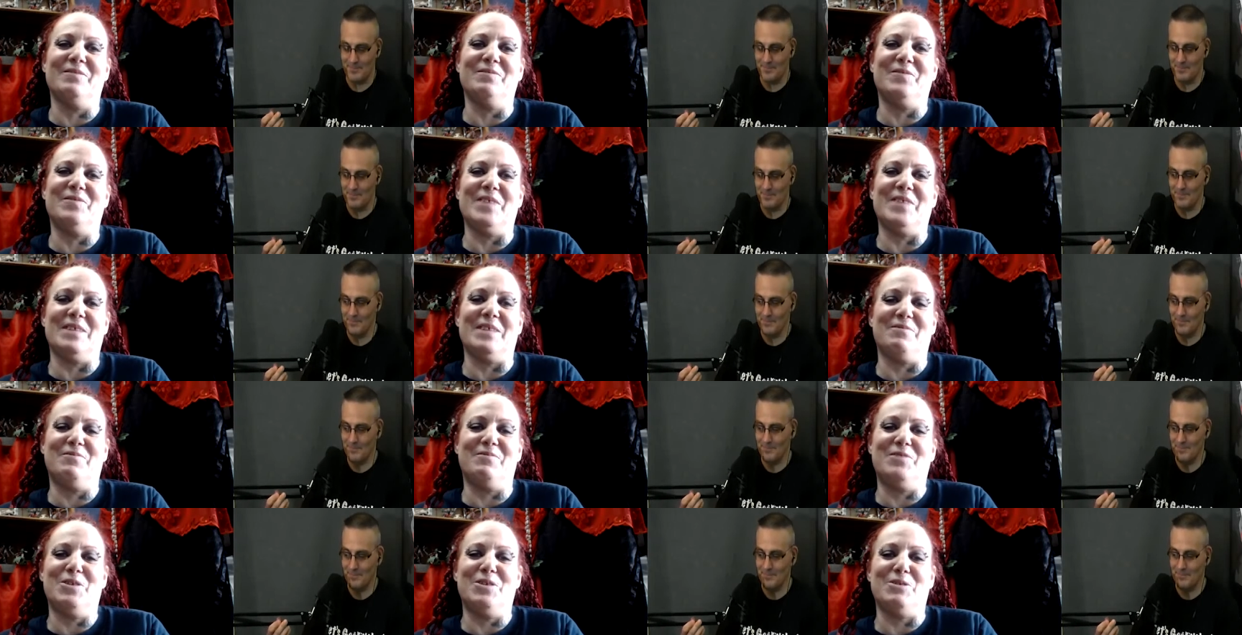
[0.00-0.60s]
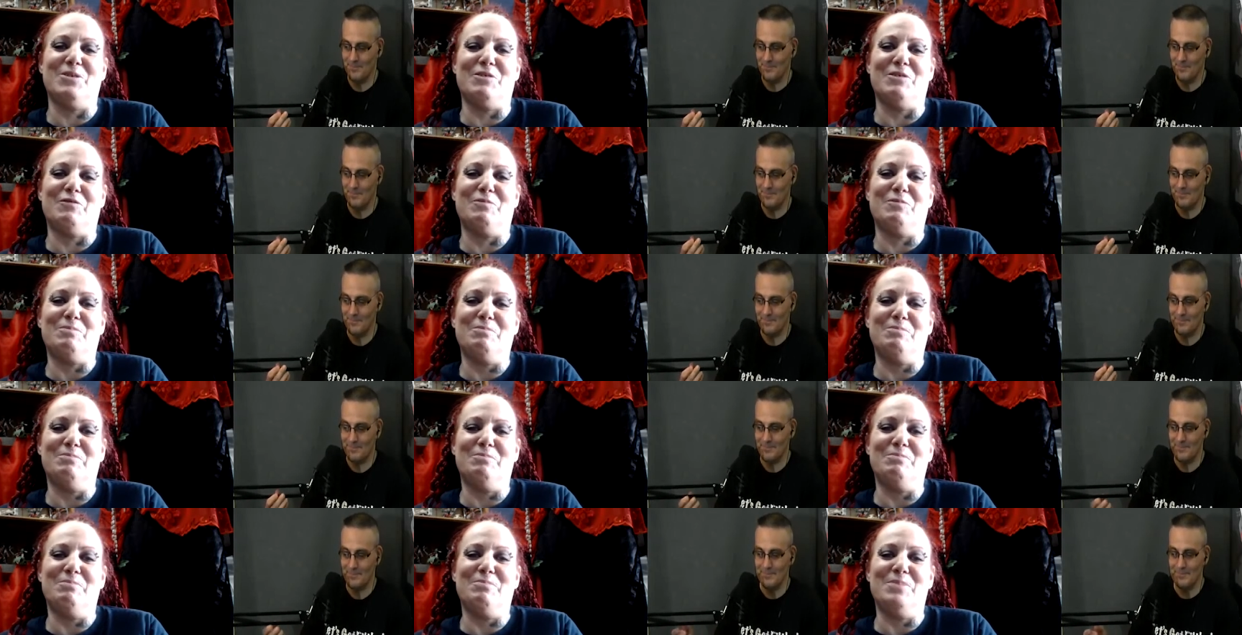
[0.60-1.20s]
Speaker 1: love to have
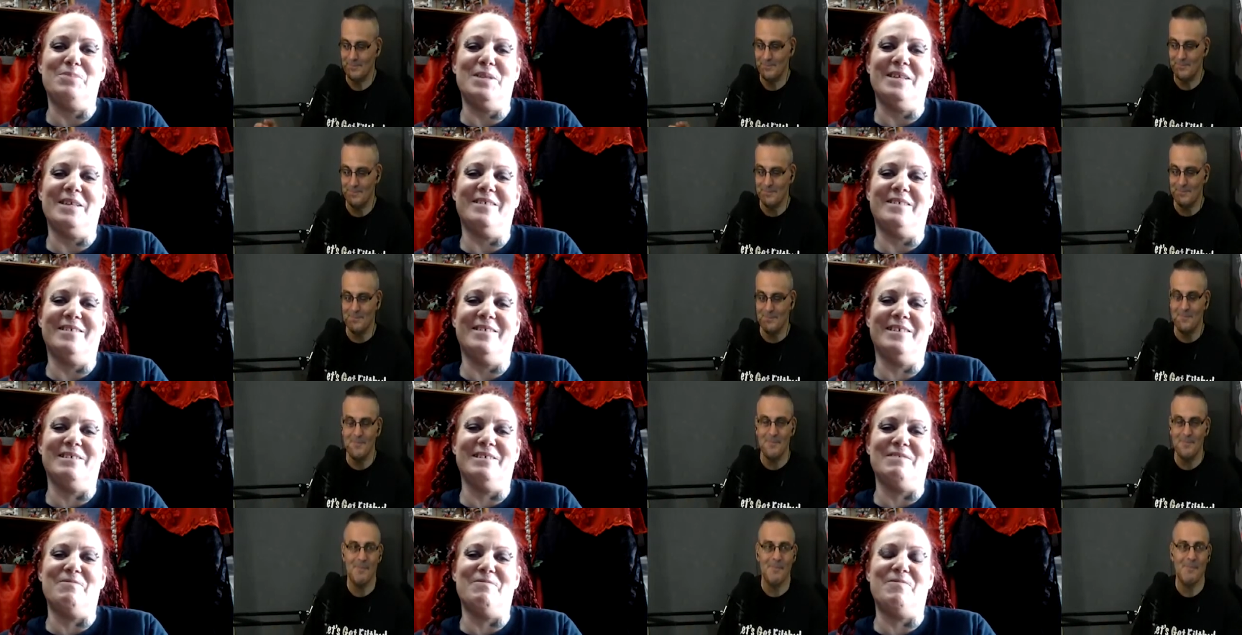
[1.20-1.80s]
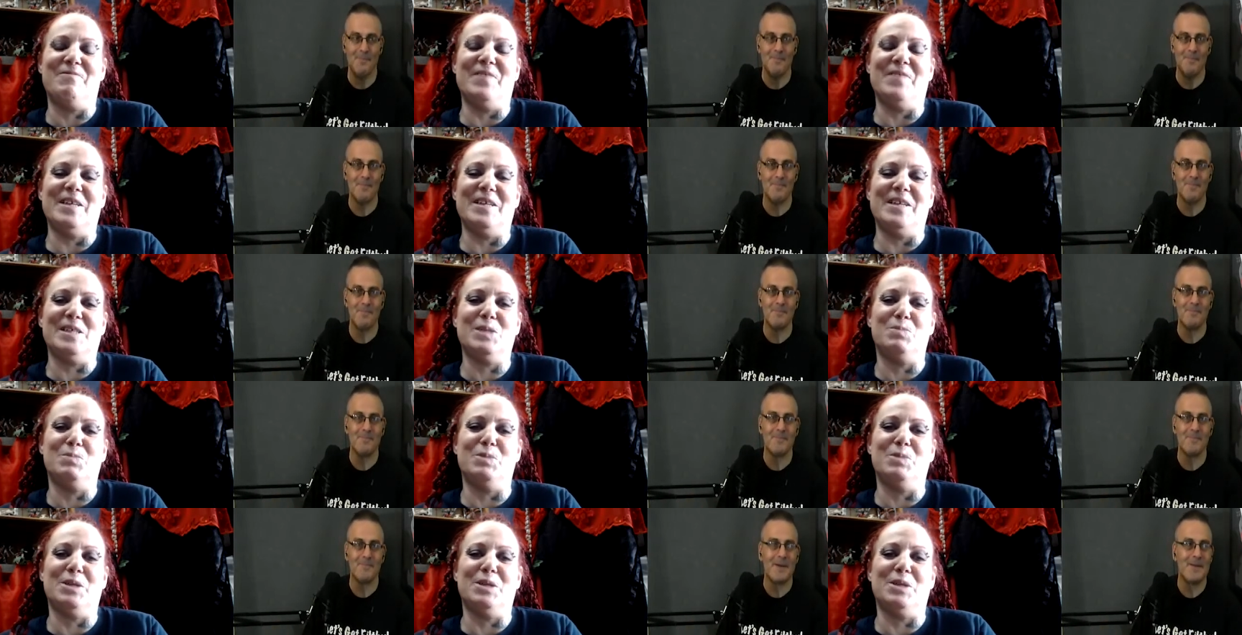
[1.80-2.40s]
plugged it on
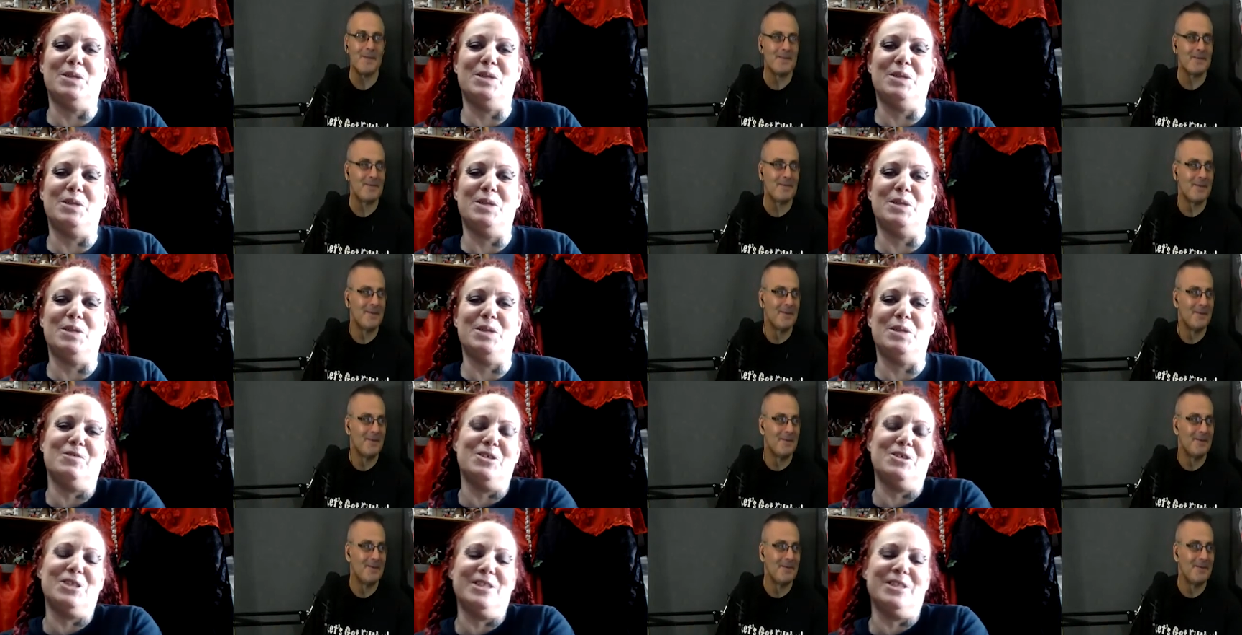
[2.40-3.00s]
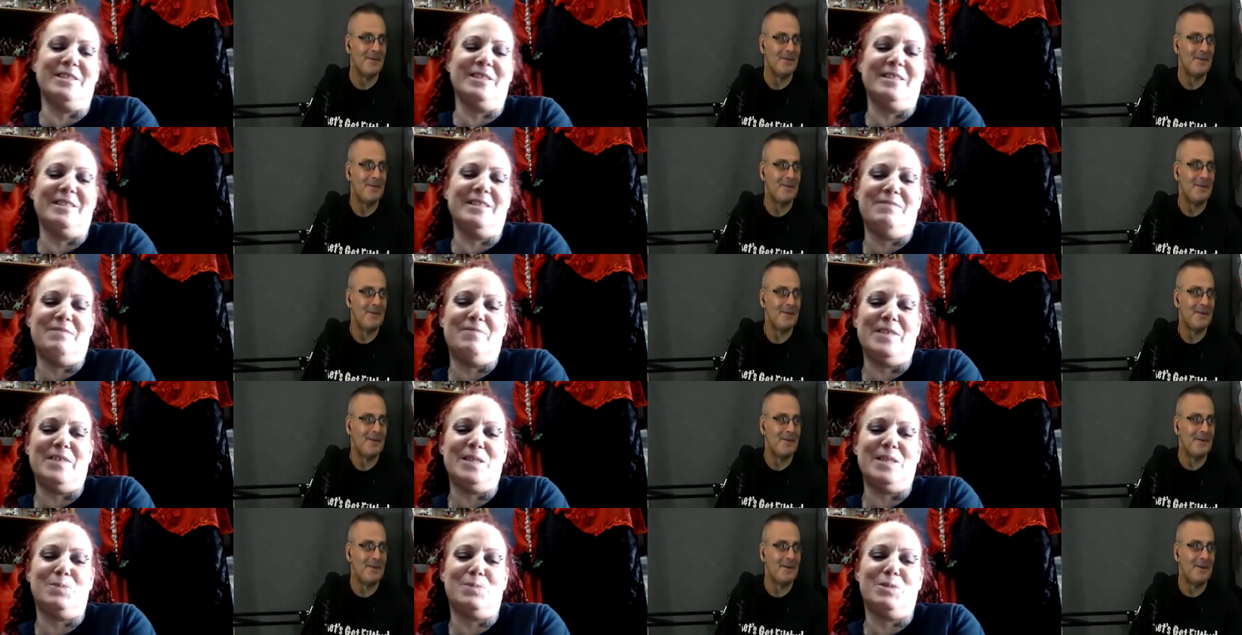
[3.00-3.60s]
Facebook, but unfortunately,
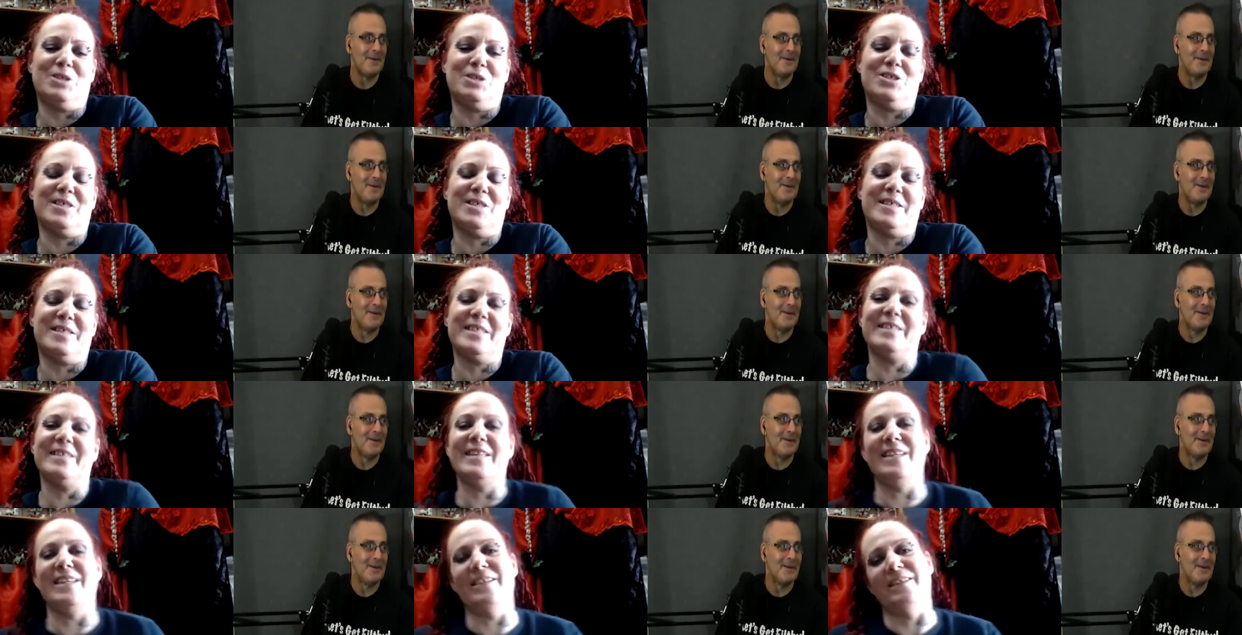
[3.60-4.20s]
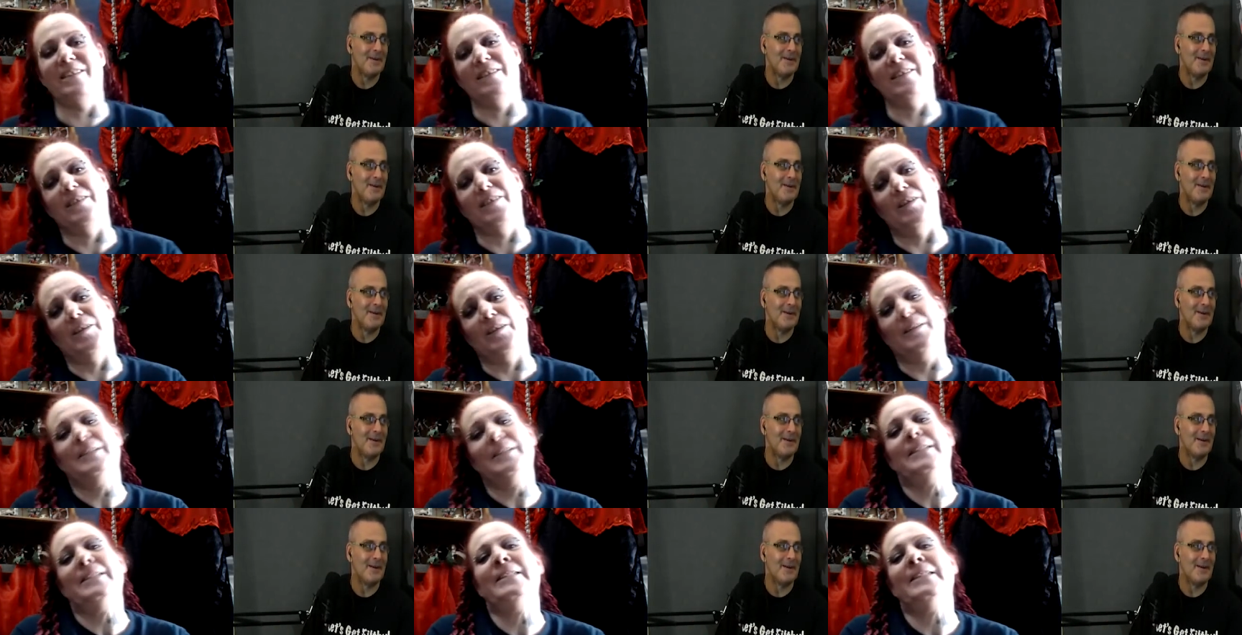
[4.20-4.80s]
Facebook just deleted it all.